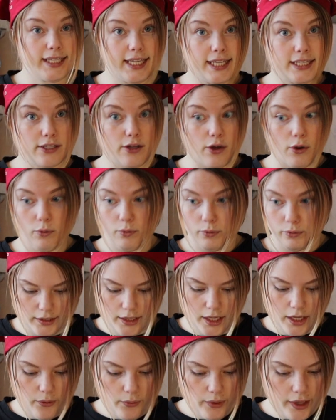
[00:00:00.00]
Let's go.
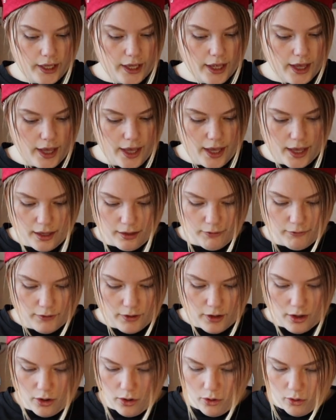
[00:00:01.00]
Now I have
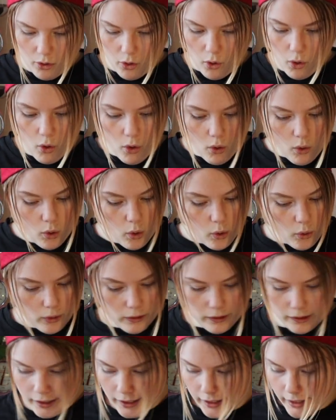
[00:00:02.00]
a
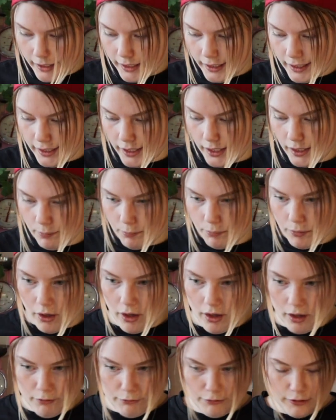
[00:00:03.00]
whole heap
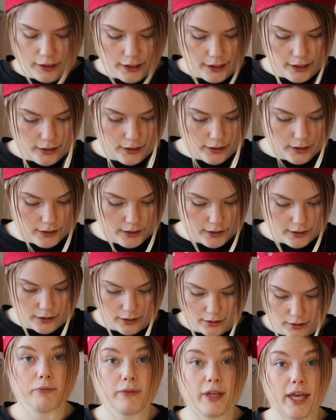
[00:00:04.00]
of
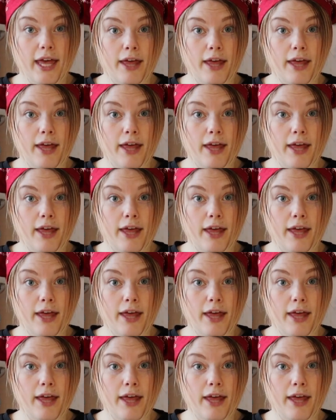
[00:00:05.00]
this.